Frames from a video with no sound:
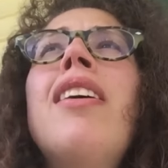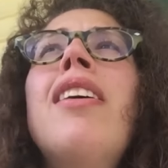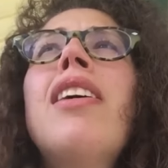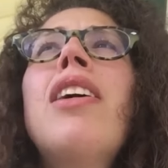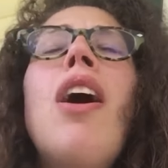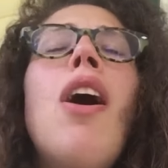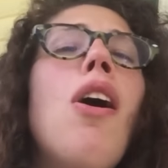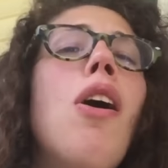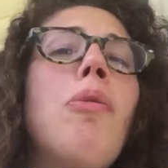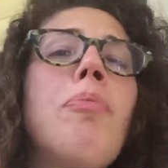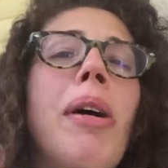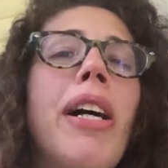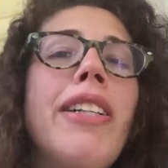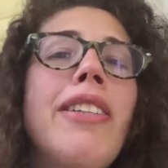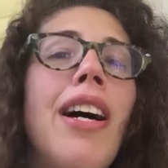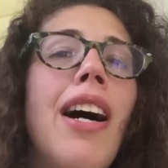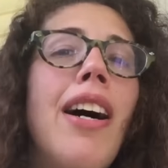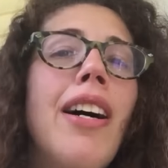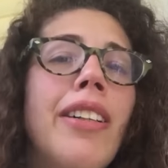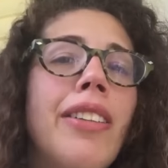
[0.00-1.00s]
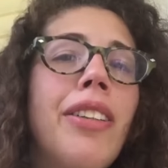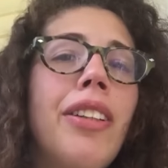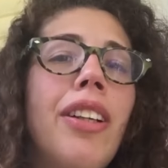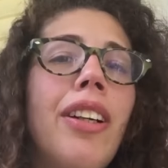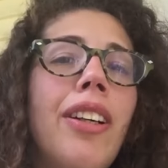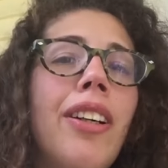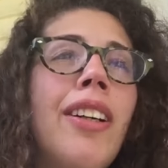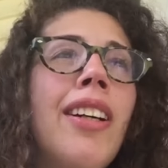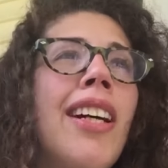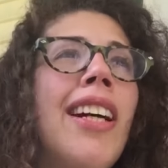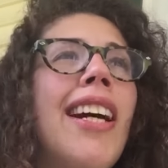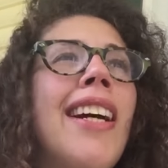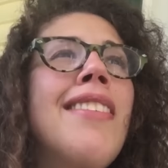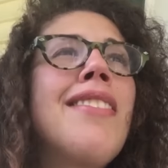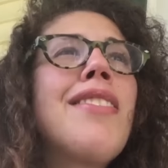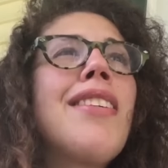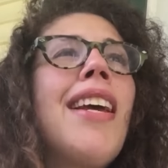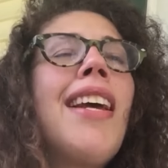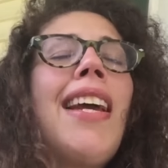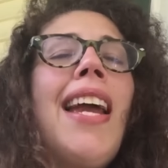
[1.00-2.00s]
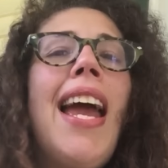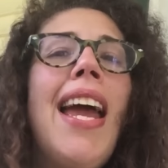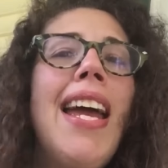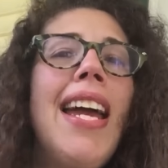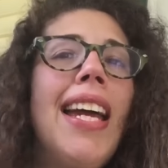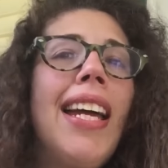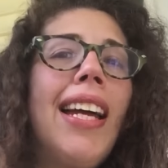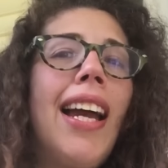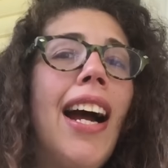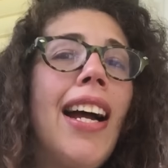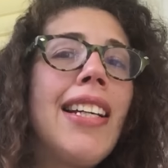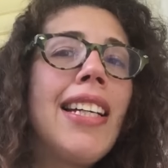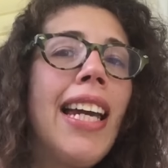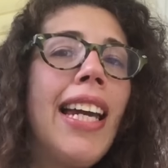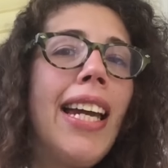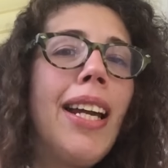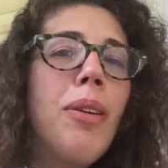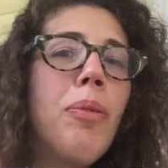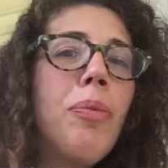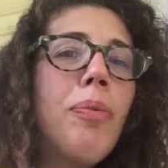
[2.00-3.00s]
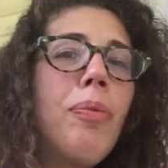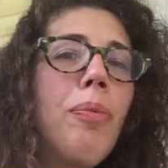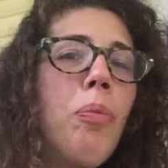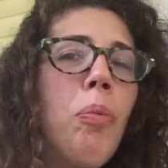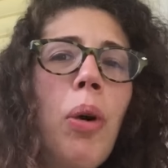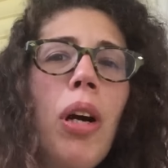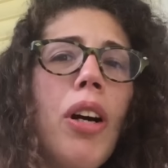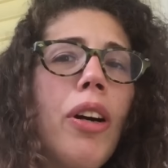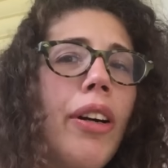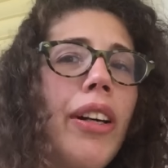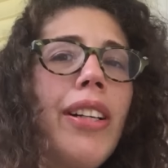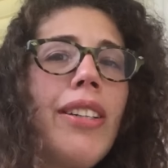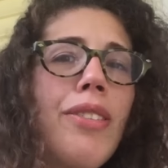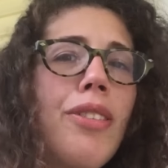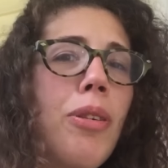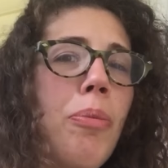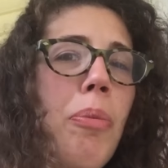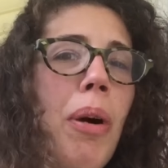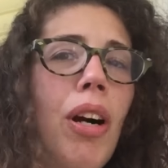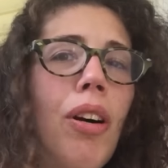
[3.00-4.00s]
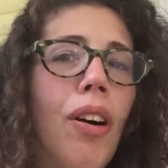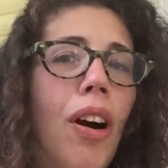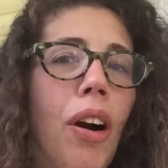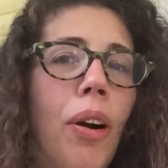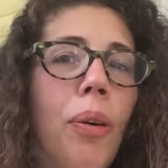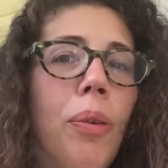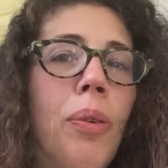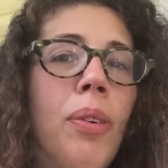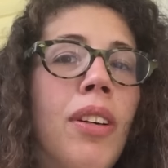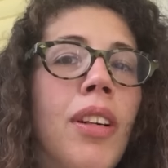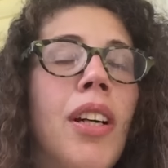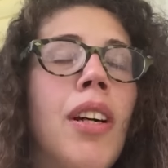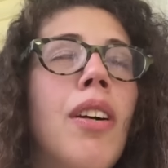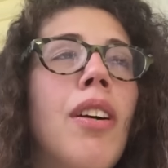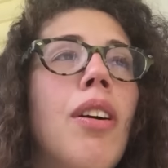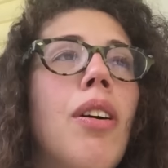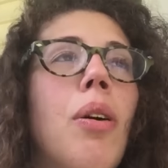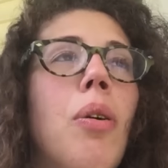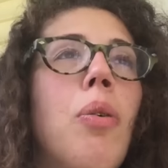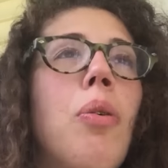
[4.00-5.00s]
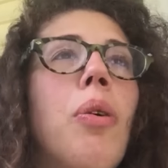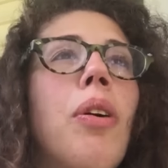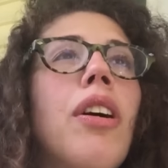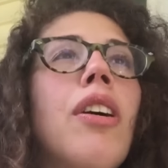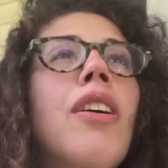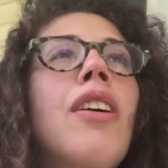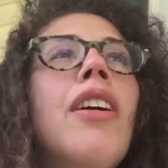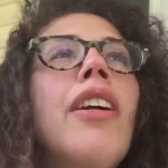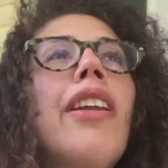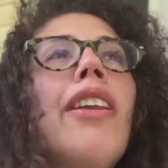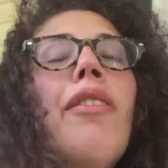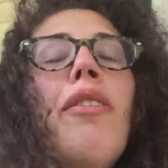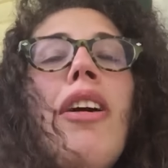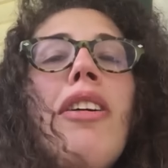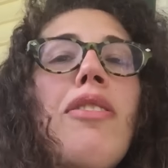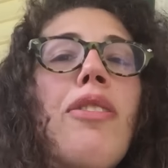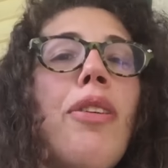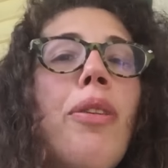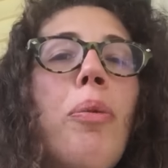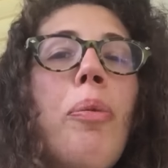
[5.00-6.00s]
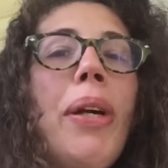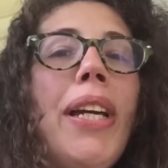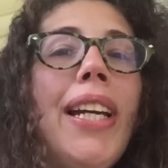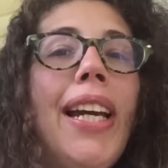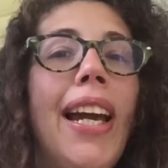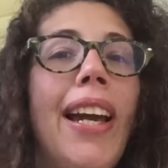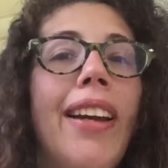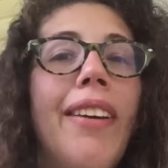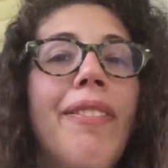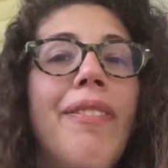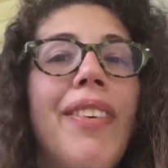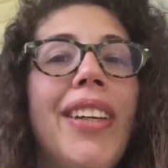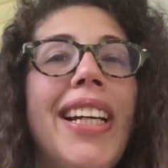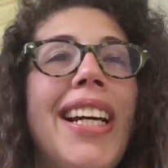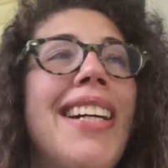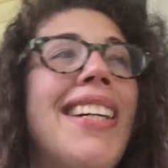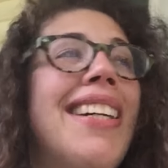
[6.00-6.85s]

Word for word: call my doctor and say, hey, I can't work tomorrow or the rest of the weekend. because.